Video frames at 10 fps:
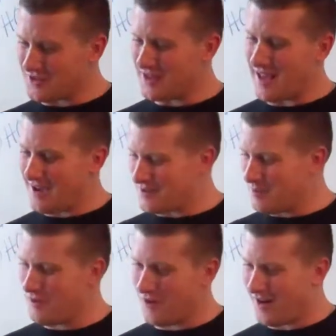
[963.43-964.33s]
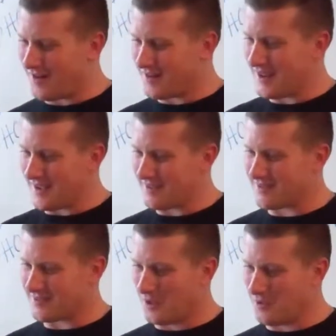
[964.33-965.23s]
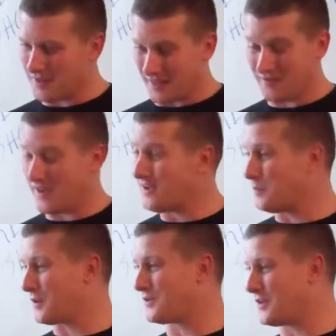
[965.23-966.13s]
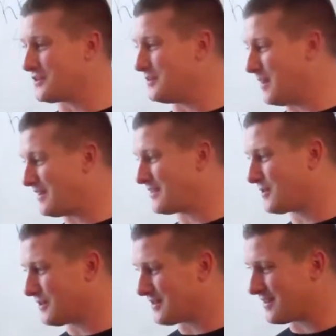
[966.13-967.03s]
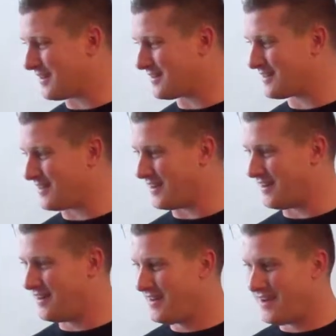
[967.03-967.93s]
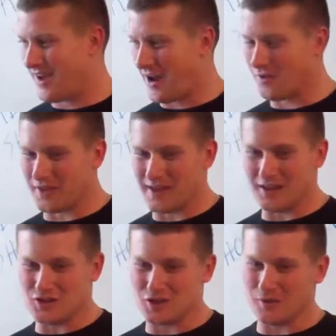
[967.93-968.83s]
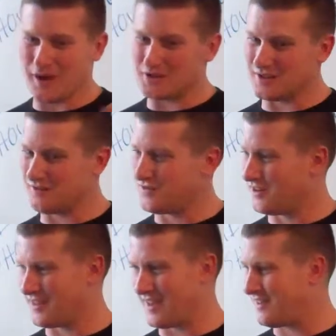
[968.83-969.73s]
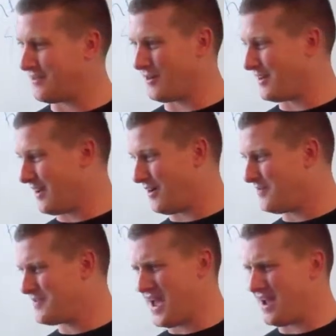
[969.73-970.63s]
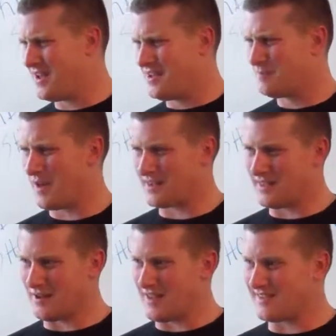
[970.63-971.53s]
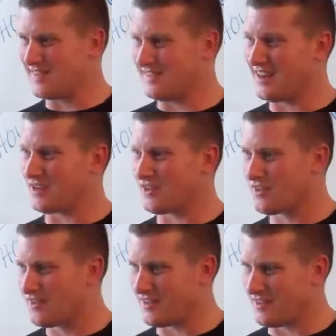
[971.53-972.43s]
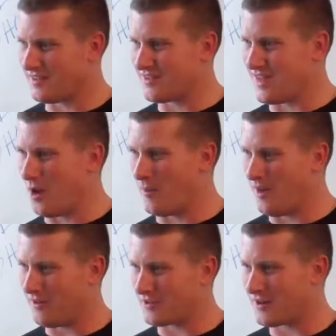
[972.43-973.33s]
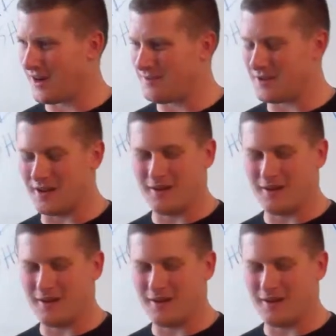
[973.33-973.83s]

you get out and you move on, it's slowly, like, Facebook is such an amazing tool these days, I don't think any generation feels that, yeah. Back then, they'd had to send letters, and snail mail and crap,